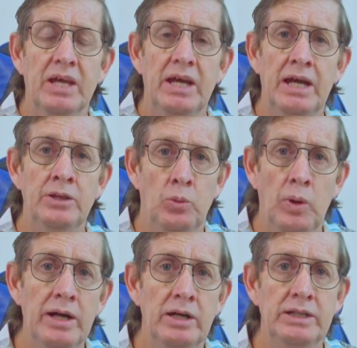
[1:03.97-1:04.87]
And the
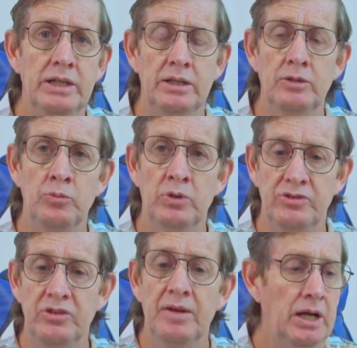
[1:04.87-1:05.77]
way I did it
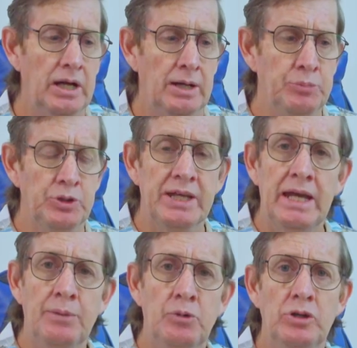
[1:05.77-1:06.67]
was I put the
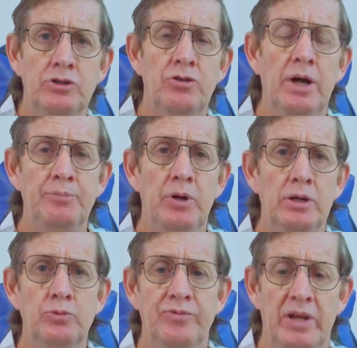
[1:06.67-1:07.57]
camera on a
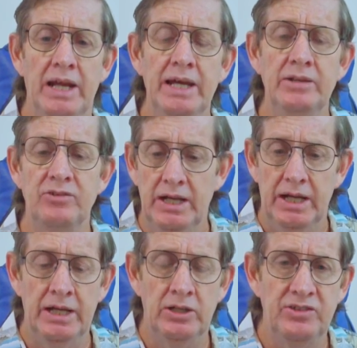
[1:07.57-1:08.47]
tripod with the lens
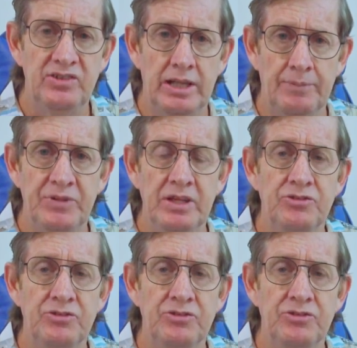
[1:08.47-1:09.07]
and I set up these